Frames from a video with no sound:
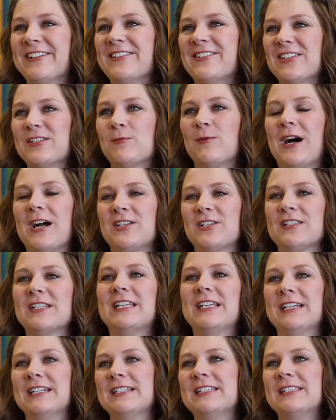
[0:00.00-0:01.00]
know, just watching
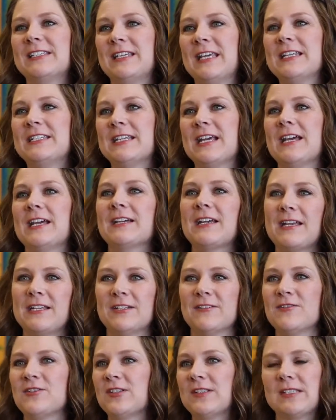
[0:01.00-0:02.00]
the kids get to, you
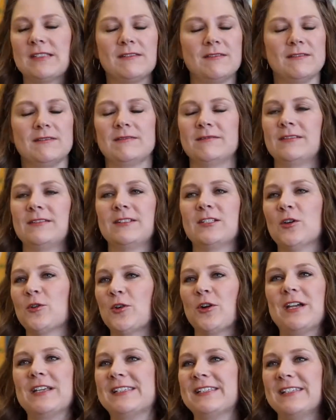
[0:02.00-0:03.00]
know, just go
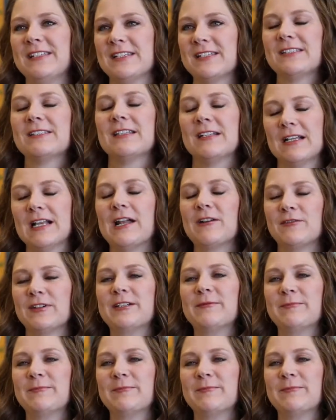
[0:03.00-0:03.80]
crazy is a lot of